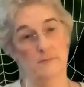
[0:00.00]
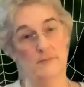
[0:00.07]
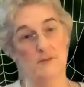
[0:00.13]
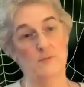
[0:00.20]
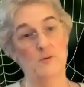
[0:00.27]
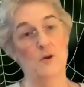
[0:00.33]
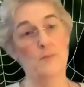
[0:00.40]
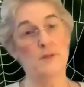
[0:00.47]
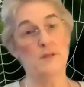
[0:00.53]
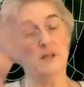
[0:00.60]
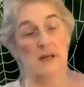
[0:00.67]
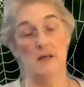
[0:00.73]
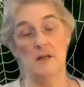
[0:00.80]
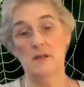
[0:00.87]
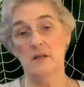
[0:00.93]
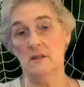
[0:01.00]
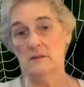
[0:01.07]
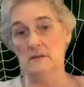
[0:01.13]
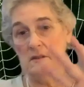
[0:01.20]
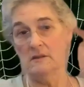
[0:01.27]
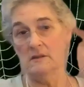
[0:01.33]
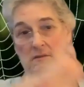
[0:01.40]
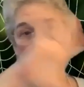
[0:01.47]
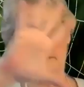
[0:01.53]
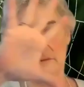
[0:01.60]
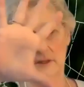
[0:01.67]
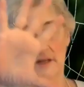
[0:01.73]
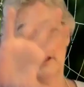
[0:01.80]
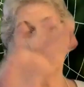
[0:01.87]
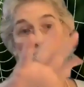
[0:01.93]
The room is like
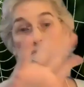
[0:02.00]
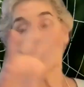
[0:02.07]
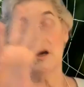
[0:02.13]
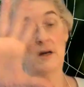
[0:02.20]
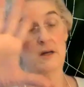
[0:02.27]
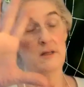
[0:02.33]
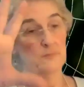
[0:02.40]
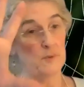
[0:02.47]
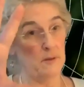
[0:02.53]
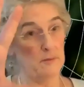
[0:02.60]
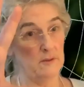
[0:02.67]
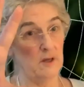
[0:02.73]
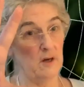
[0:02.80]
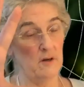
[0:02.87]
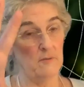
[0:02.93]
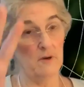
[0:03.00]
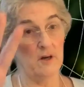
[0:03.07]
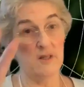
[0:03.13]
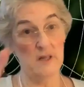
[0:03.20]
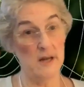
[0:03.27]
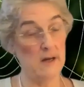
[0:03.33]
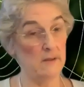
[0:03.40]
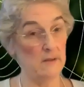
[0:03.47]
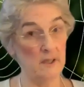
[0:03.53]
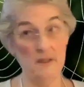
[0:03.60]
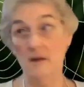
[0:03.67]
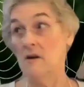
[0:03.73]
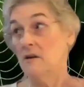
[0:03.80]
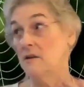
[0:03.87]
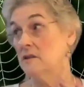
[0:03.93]
your skies probably are right now, and
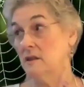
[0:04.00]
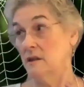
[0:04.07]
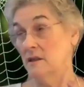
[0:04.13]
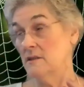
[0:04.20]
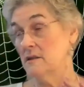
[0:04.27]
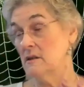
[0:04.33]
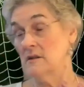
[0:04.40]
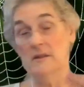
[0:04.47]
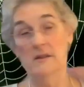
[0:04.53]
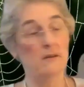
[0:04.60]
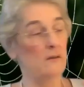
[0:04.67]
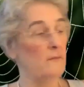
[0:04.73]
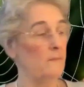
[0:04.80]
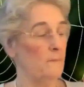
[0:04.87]
like our skies are here.